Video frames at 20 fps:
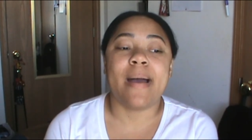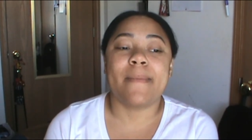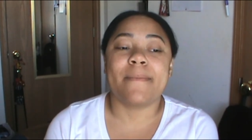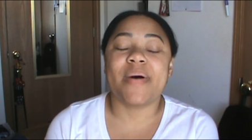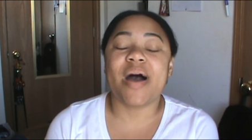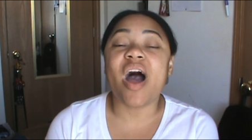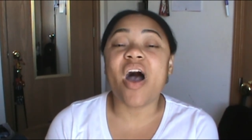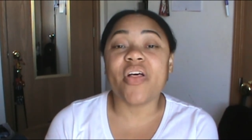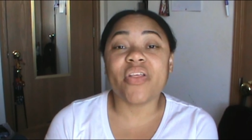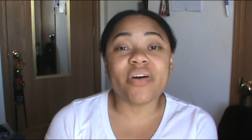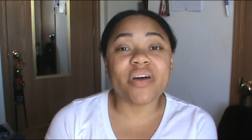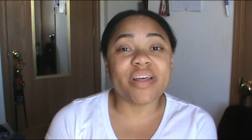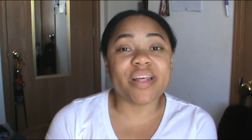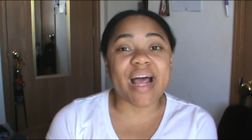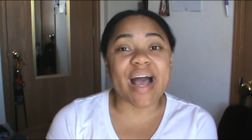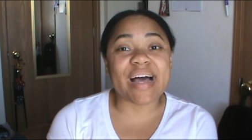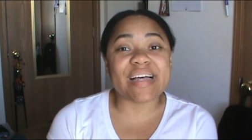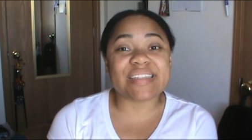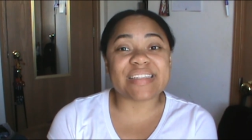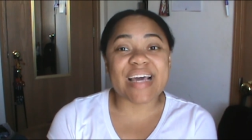But other than
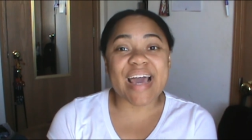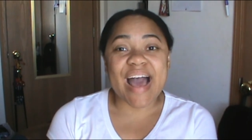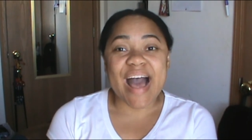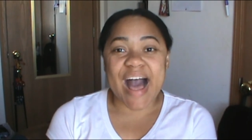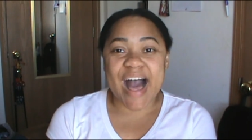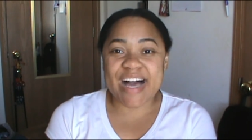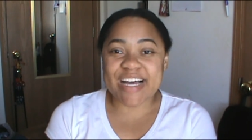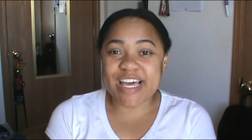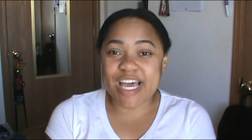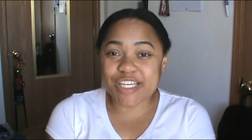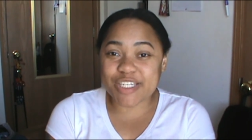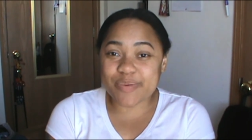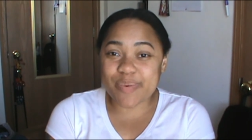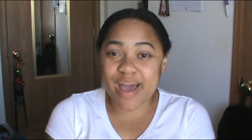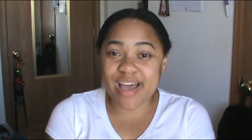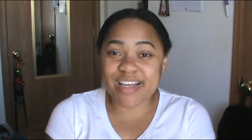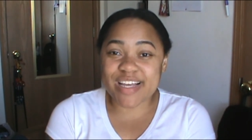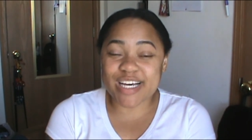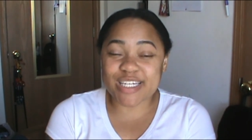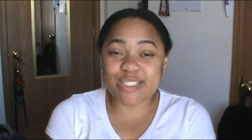that, I'll catch you
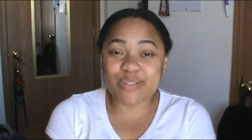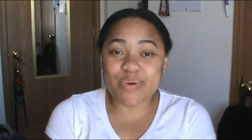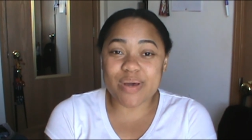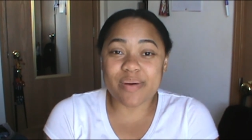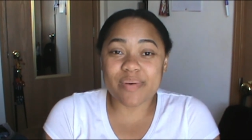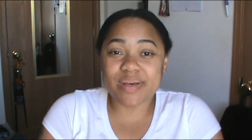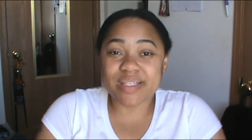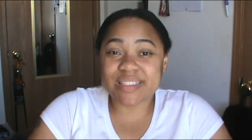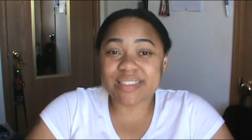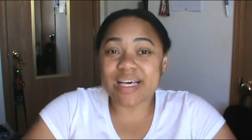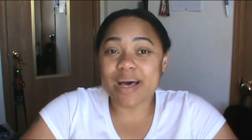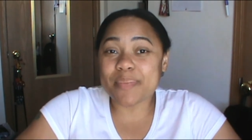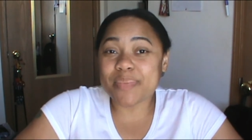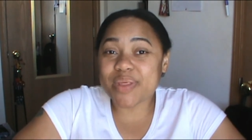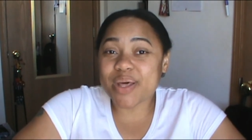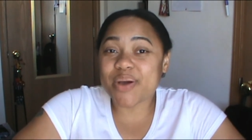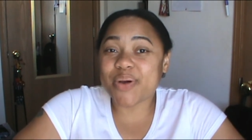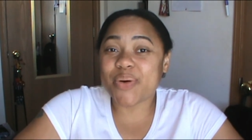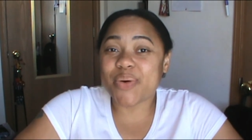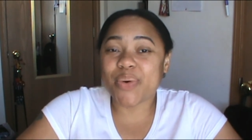back next week with
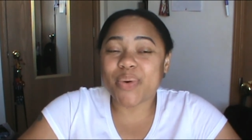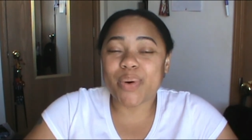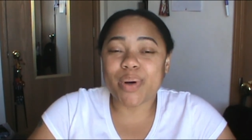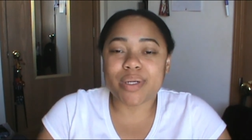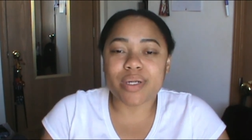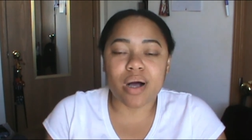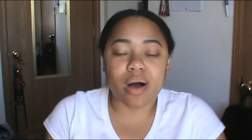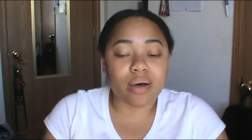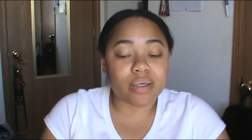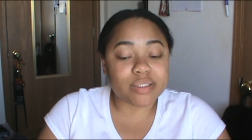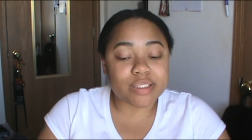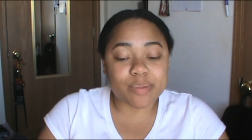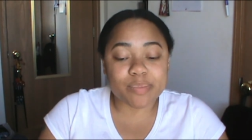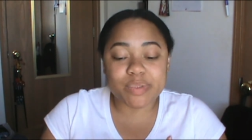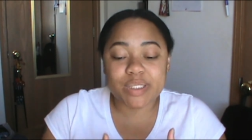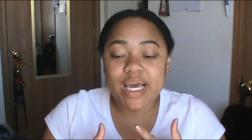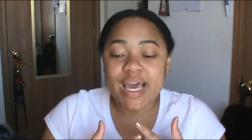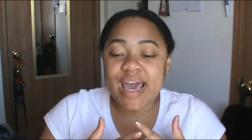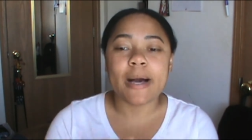something cool and awesome.